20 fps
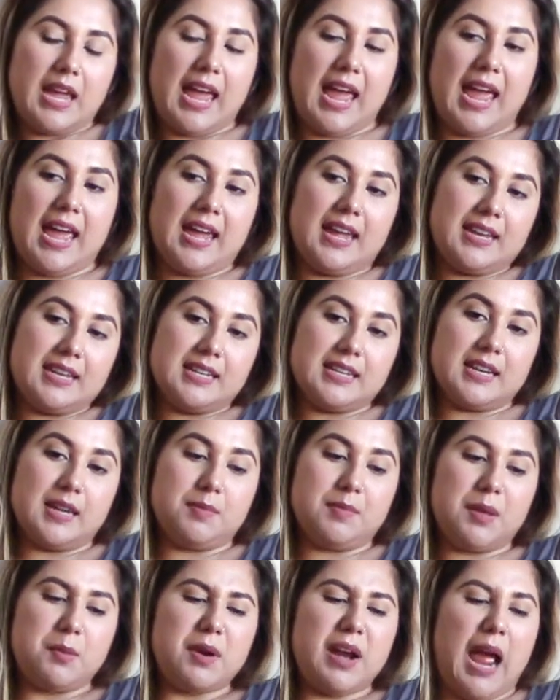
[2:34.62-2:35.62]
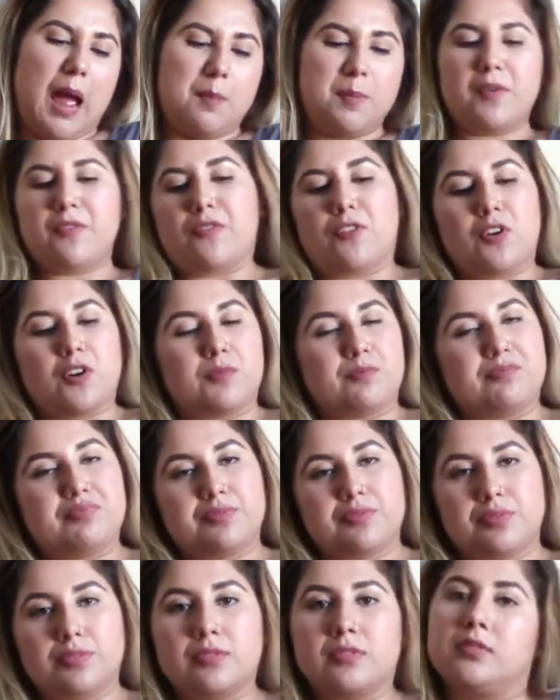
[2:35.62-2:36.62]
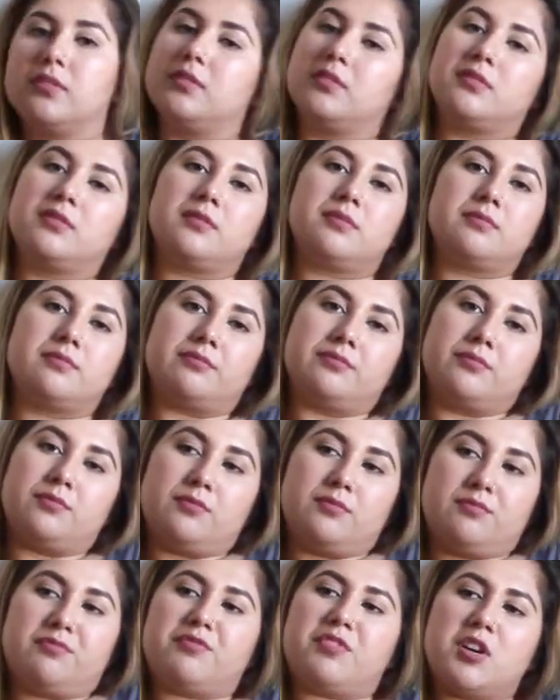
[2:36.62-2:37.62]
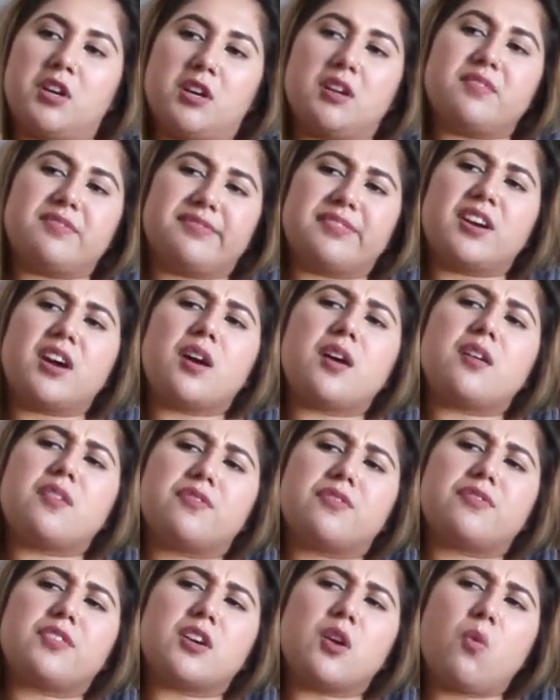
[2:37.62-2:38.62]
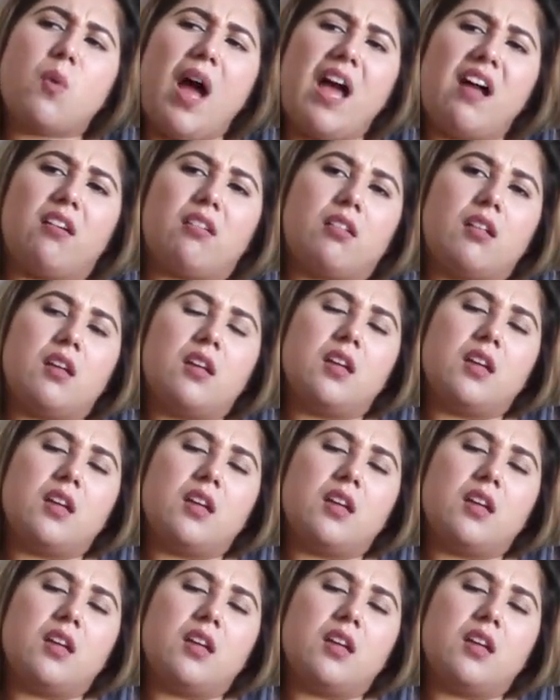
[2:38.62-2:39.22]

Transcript: And they were happy for a while.